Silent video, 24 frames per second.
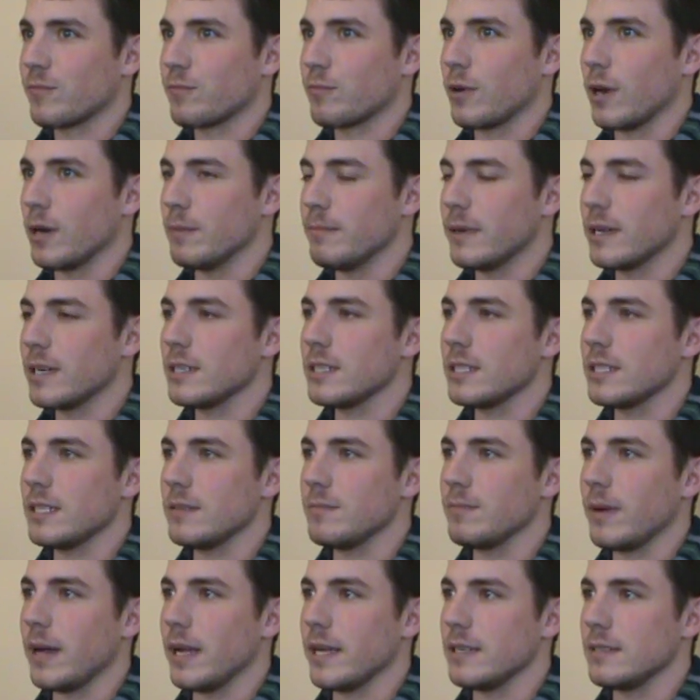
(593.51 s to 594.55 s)

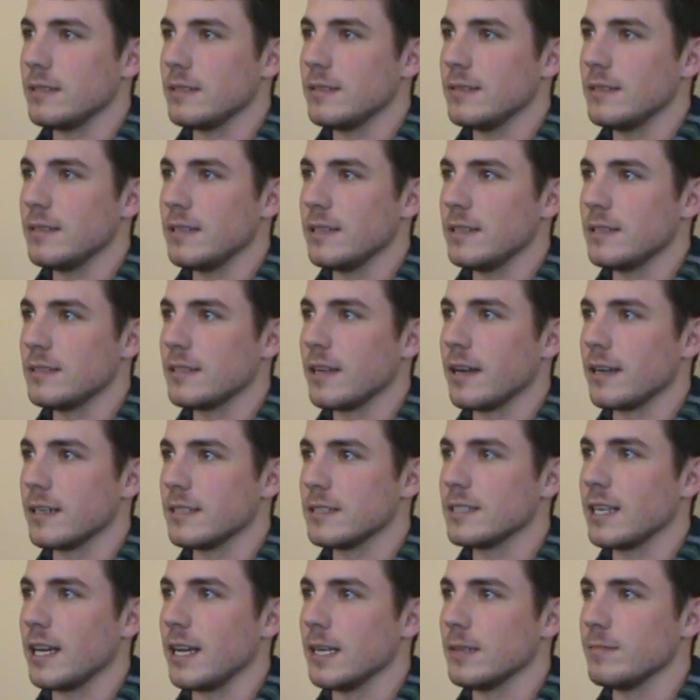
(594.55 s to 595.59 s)
primarily my
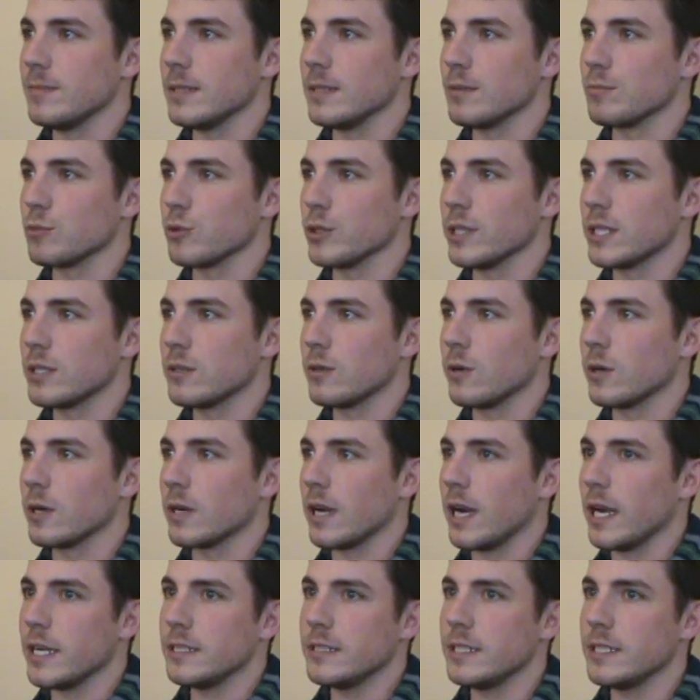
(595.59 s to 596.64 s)
entire time in the Marine
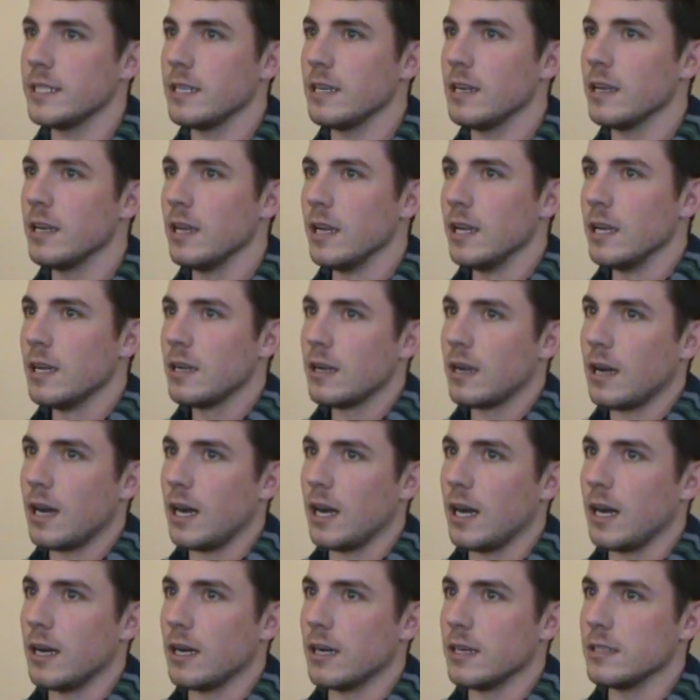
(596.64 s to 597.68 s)
Corps. I did
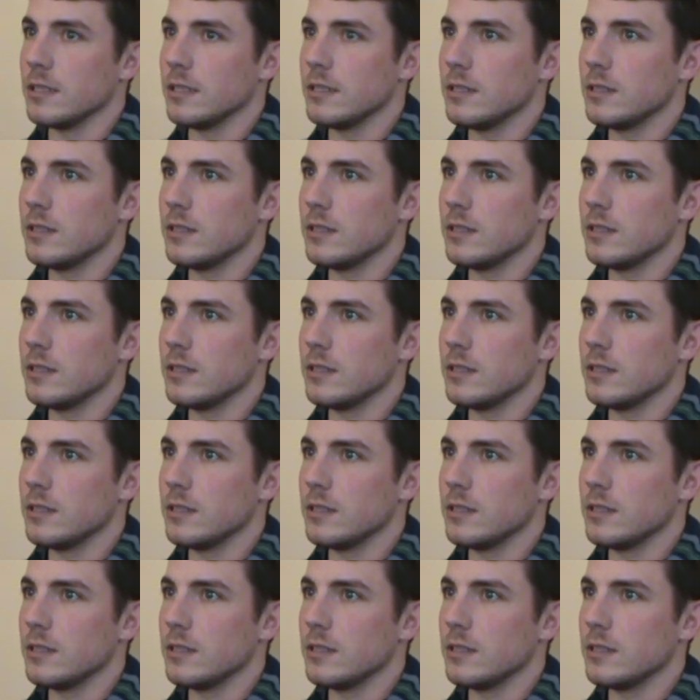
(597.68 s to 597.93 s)
uh,